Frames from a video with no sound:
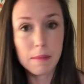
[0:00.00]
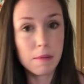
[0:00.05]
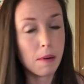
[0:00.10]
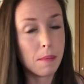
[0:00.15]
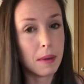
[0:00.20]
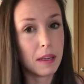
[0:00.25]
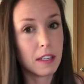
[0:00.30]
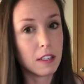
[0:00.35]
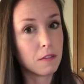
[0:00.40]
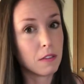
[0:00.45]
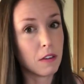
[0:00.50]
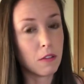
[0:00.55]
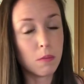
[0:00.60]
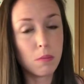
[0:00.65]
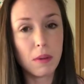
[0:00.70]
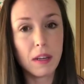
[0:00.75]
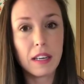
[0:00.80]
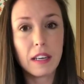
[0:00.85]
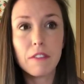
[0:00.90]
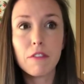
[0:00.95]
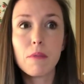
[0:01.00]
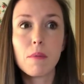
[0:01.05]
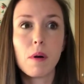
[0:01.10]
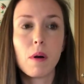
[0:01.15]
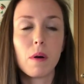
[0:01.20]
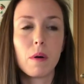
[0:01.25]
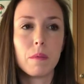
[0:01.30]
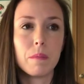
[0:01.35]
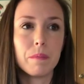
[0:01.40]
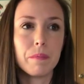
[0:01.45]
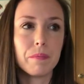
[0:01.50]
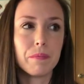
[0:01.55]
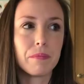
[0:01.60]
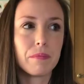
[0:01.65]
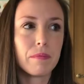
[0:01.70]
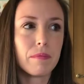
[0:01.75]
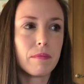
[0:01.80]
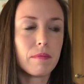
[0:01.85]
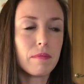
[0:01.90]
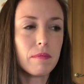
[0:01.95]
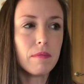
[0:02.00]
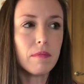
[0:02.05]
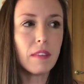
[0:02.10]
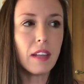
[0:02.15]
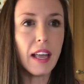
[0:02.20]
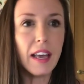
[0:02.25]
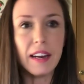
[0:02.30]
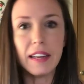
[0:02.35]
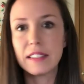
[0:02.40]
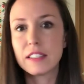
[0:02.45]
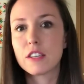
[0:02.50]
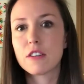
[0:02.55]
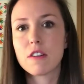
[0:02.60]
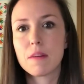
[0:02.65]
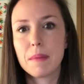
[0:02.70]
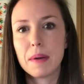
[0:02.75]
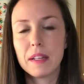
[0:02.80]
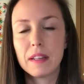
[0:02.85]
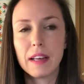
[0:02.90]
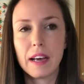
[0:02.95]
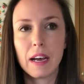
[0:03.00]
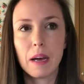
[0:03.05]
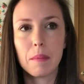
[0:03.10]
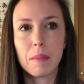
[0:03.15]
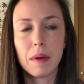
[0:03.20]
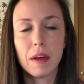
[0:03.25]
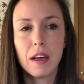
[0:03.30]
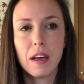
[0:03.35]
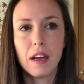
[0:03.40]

I brought my kid's favorite blanket from home, and I sit her on my lap.